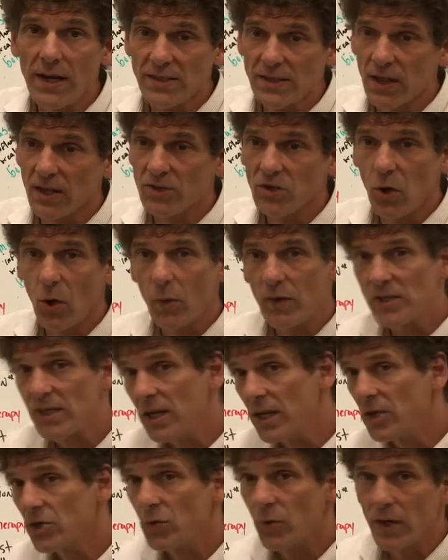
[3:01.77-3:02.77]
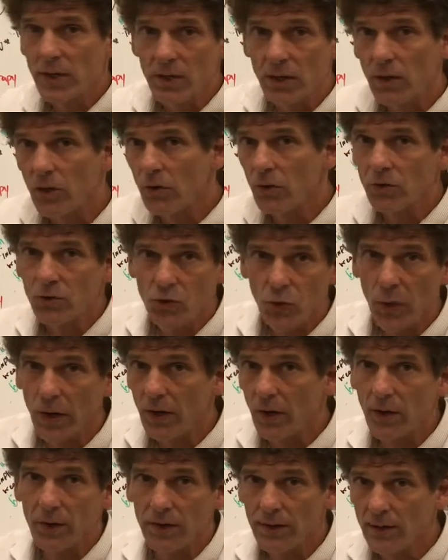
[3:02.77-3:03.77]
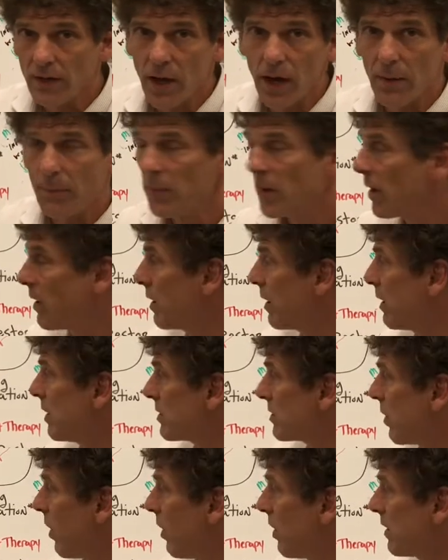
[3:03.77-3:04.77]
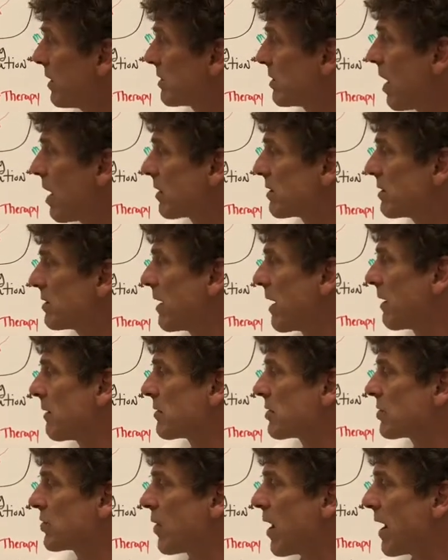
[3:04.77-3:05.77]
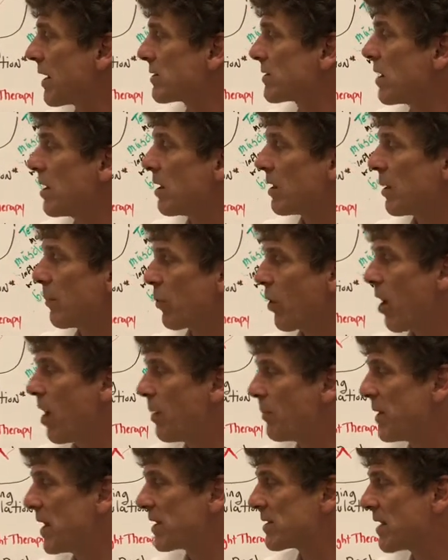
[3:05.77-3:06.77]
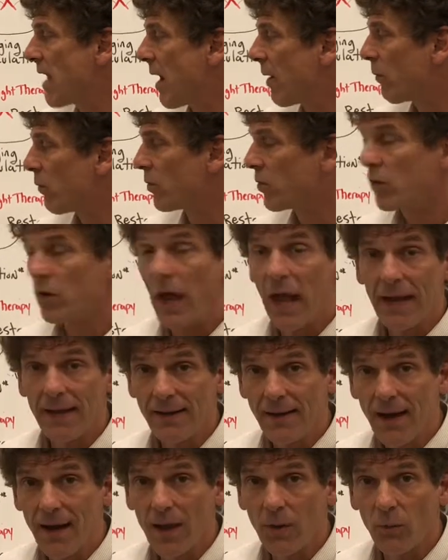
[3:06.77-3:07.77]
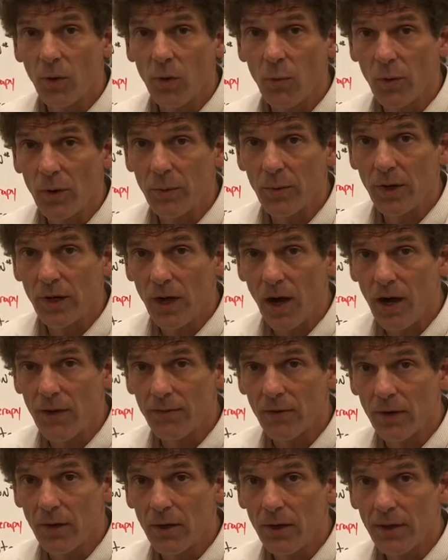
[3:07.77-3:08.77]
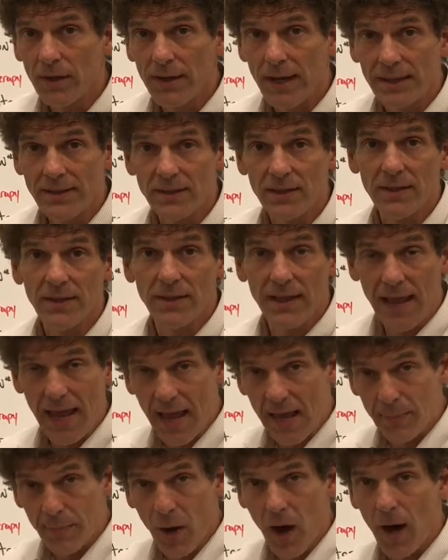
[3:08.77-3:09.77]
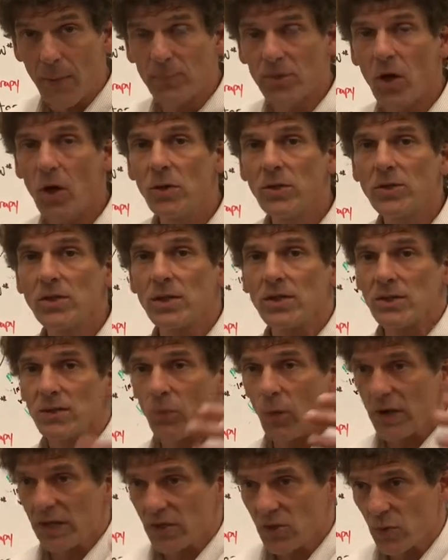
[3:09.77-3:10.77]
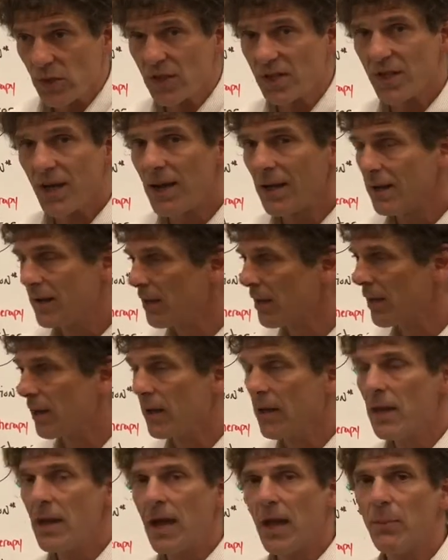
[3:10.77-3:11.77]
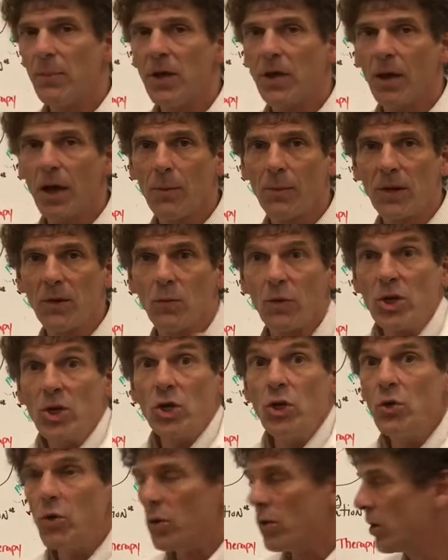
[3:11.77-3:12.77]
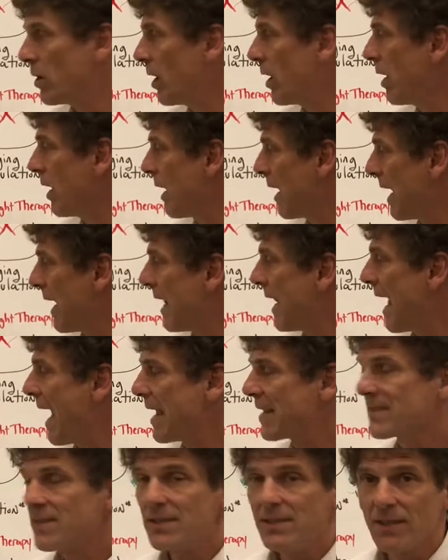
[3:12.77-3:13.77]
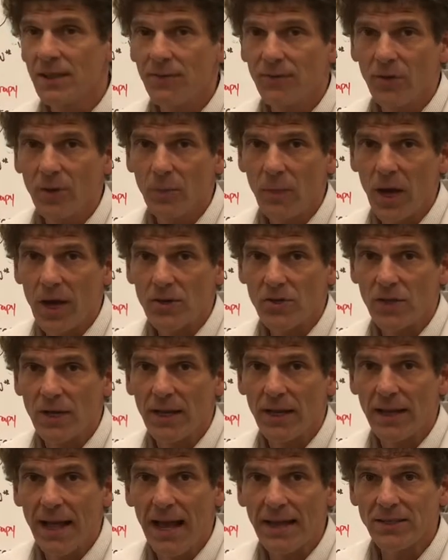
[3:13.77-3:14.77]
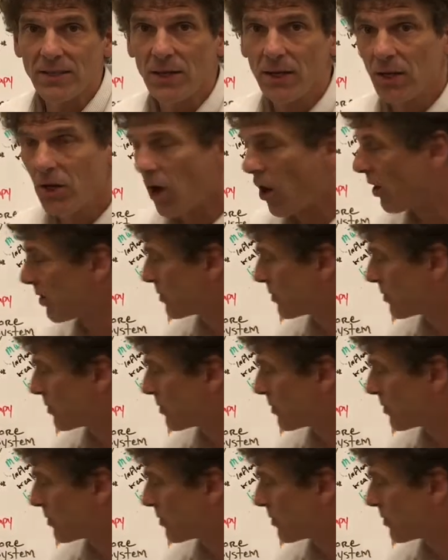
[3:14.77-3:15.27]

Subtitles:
how it's always injuring the little joint all the time. So all this oxidative stress, the problem is that at night when we recover, that's the apoptosis, when it's recycling and becoming renewed, it has this inflammation, and that's going to cause